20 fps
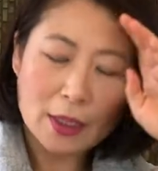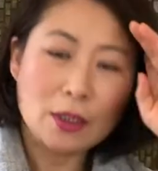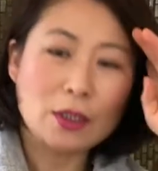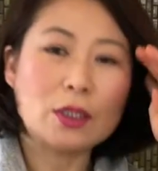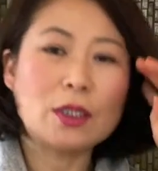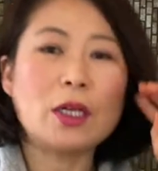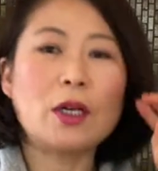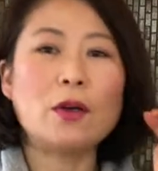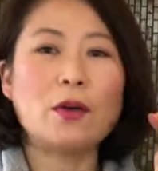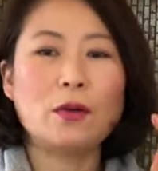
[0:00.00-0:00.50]

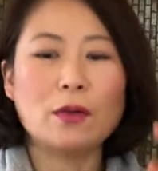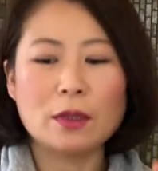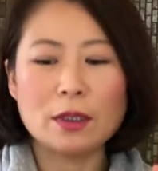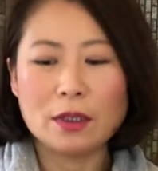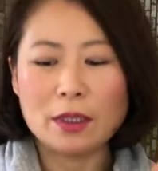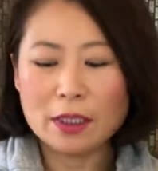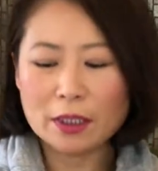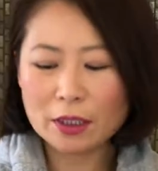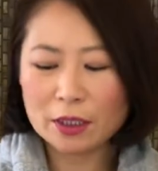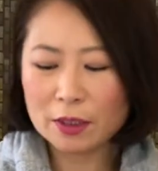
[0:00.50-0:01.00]
So
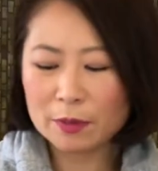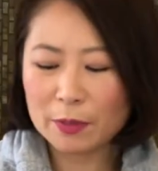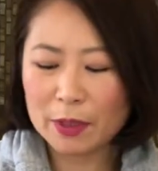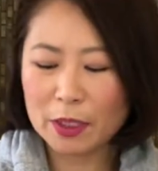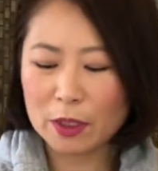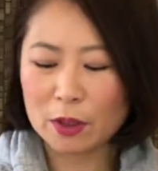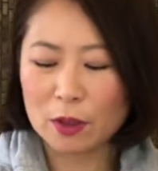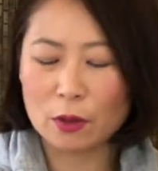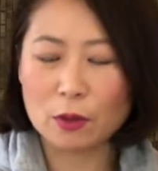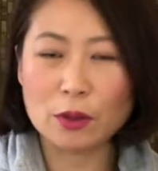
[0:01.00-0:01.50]
this is
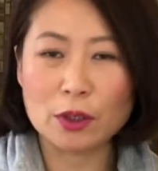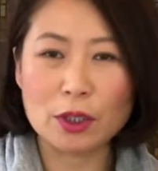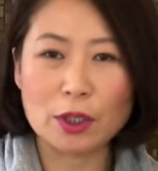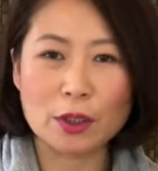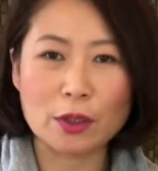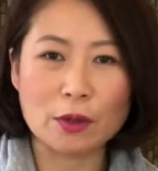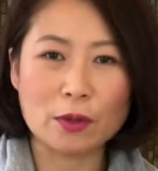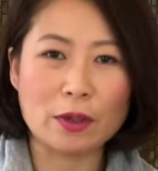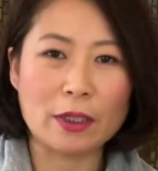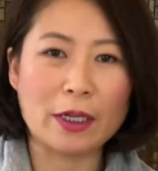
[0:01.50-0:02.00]
my
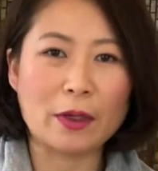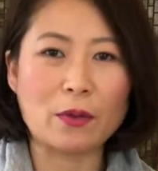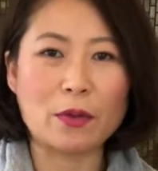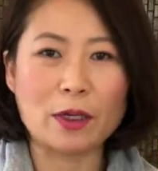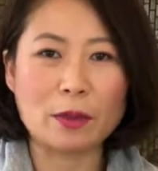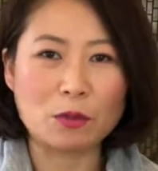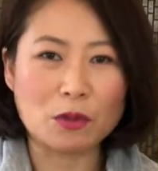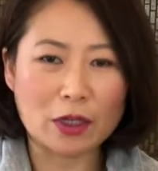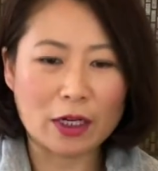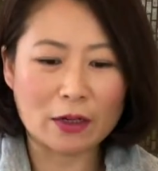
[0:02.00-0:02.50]
go-to, like
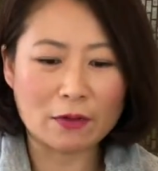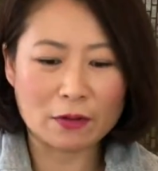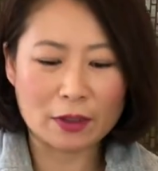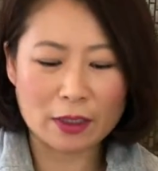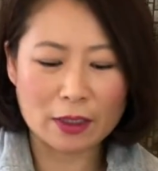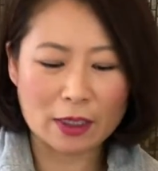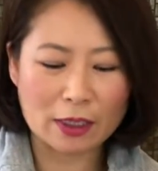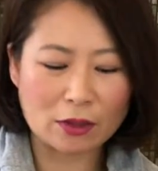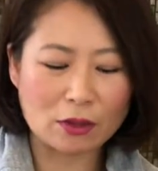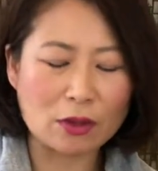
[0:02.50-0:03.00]
when I'm
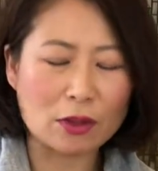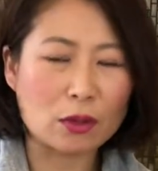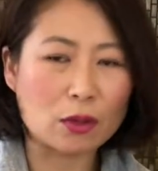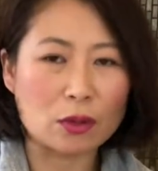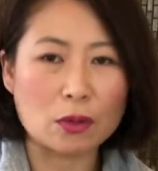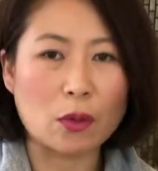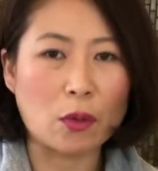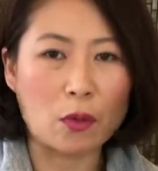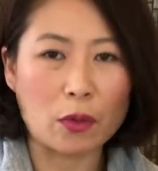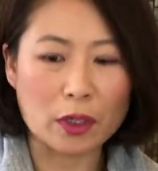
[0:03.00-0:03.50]
traveling and I
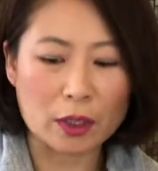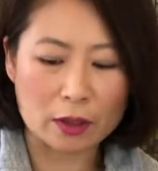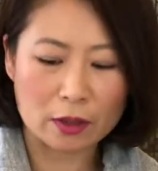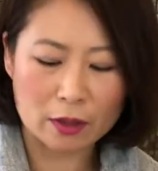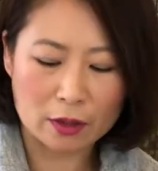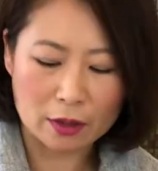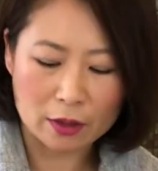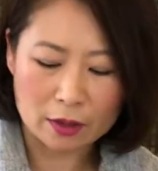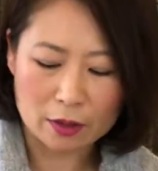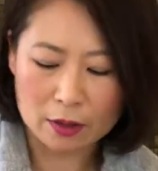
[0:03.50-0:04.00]
just don't want to
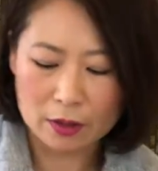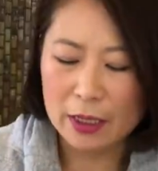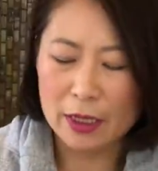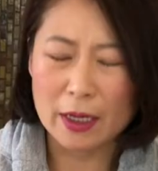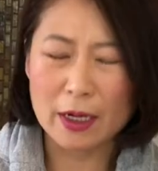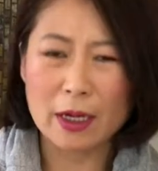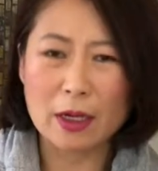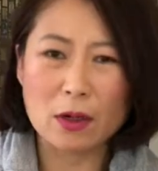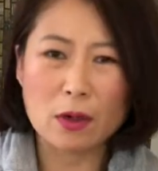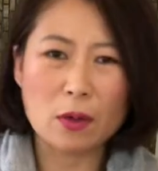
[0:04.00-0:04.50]
cook
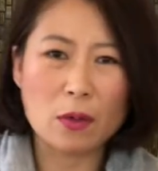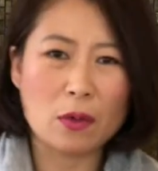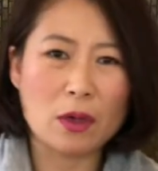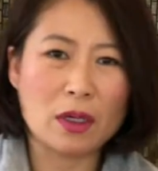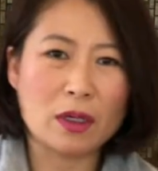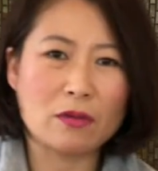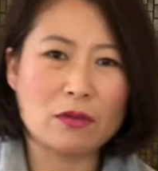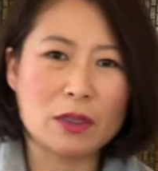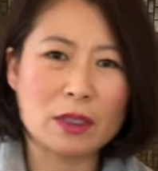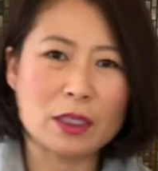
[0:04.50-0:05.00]
and I don't
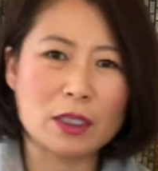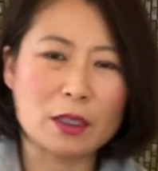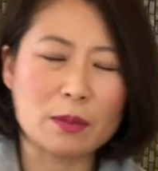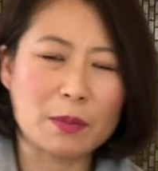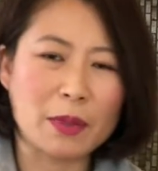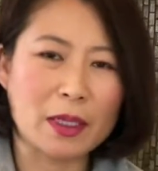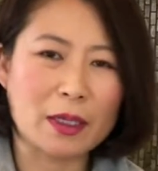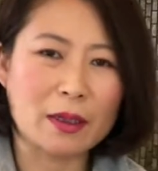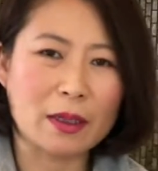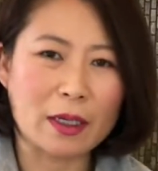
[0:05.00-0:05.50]
want to really
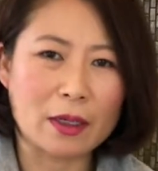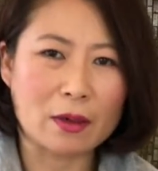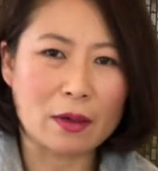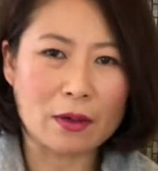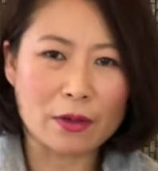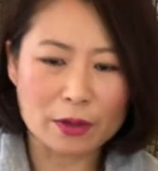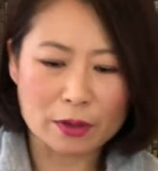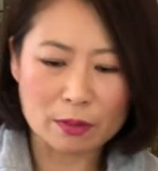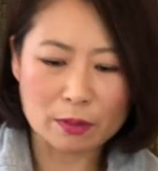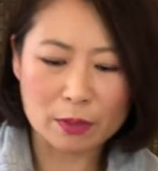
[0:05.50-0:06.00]
spend like
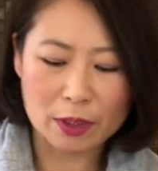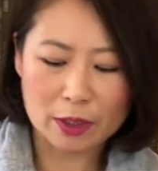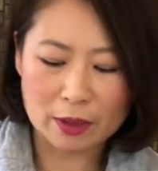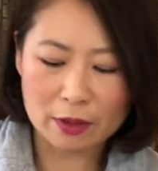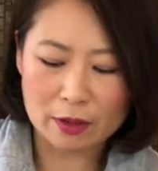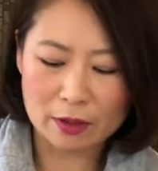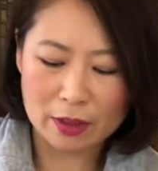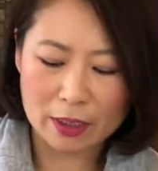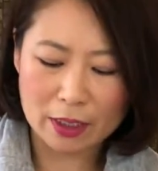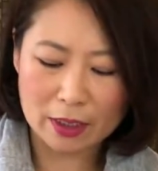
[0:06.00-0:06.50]
all this money
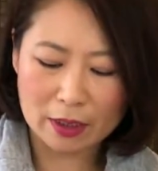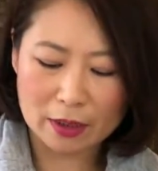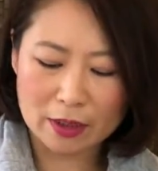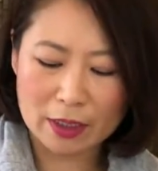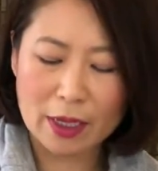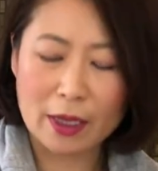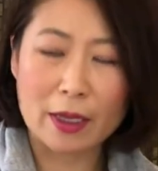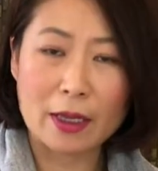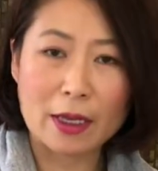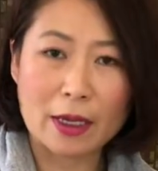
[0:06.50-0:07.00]
on getting
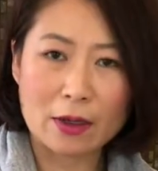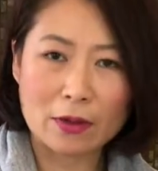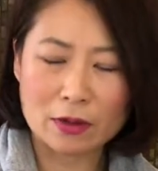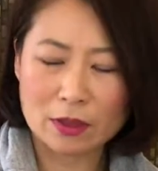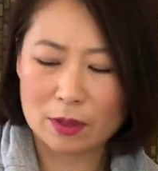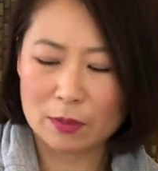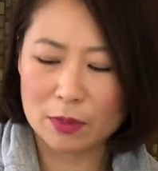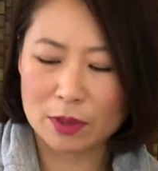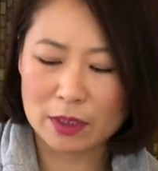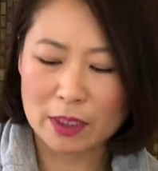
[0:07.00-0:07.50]

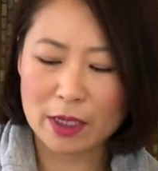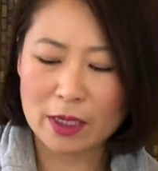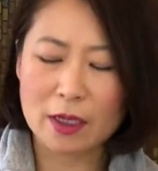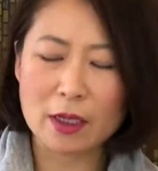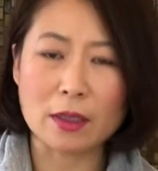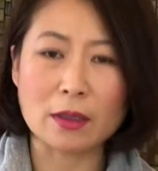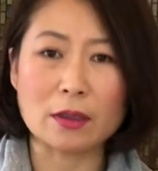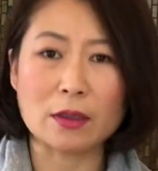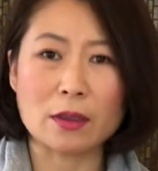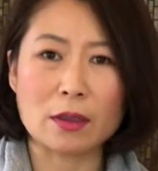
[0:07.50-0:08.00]
takeouts. I mean,
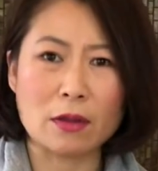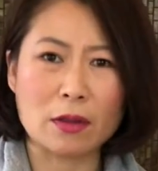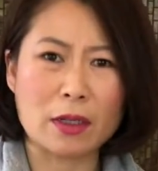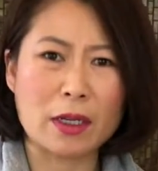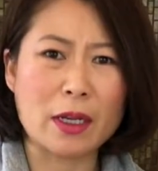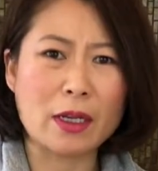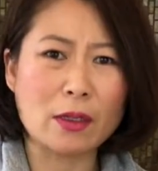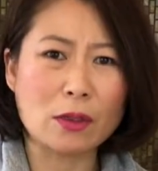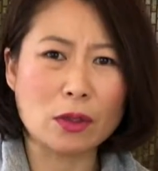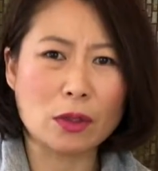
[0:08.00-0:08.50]
takeouts are
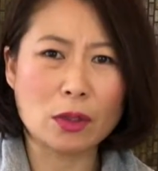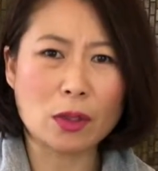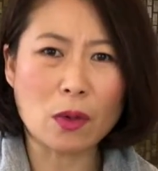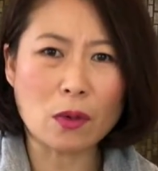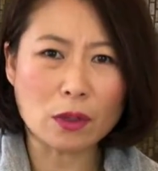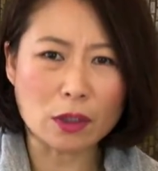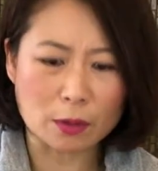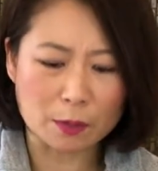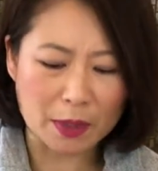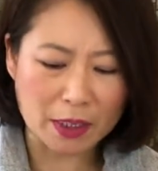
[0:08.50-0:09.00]
getting
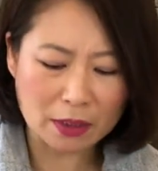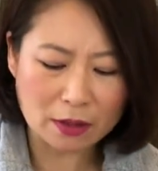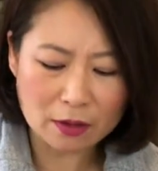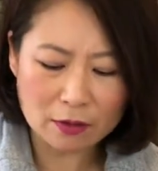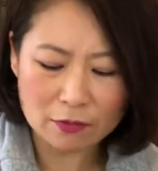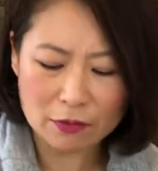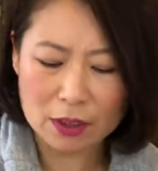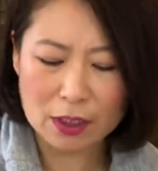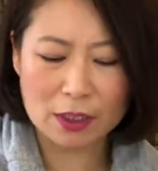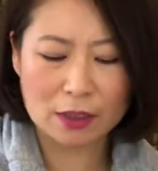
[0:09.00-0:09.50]
so
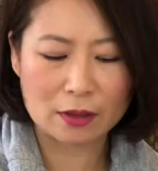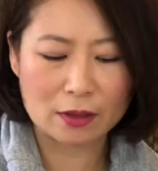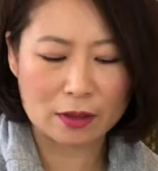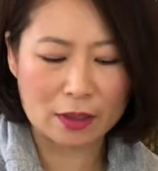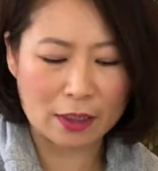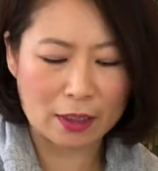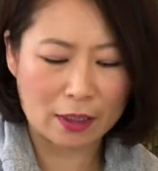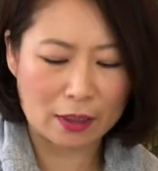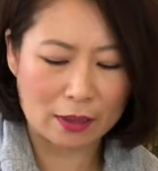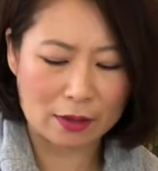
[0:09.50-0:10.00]
expensive these
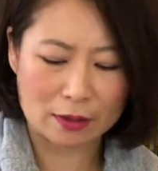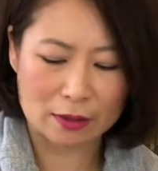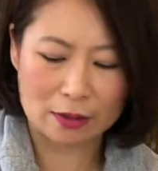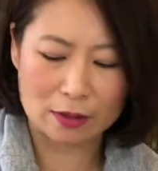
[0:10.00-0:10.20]
days.